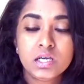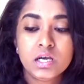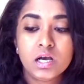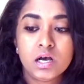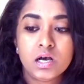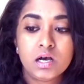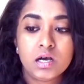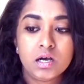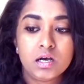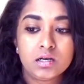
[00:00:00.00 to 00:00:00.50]

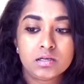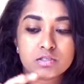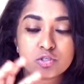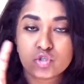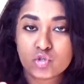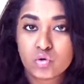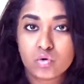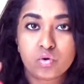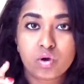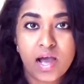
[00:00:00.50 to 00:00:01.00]
uh,
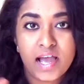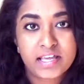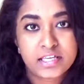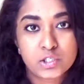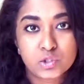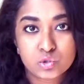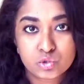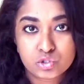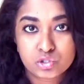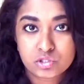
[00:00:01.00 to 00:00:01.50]
so I
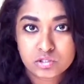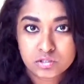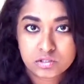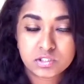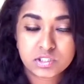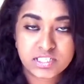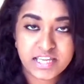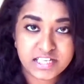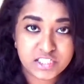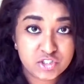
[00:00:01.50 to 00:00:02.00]
use
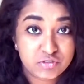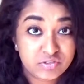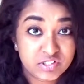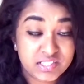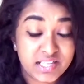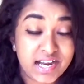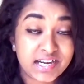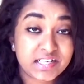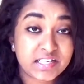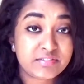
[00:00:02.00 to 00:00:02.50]
Sketch for
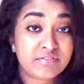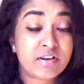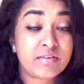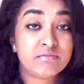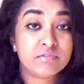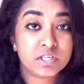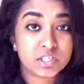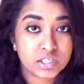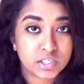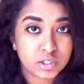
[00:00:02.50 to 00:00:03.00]
that if
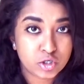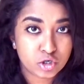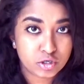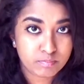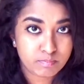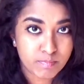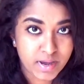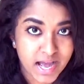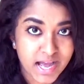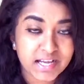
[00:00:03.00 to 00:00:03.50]
I'm working
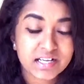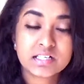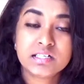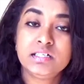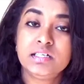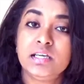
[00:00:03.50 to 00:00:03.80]
on Mac.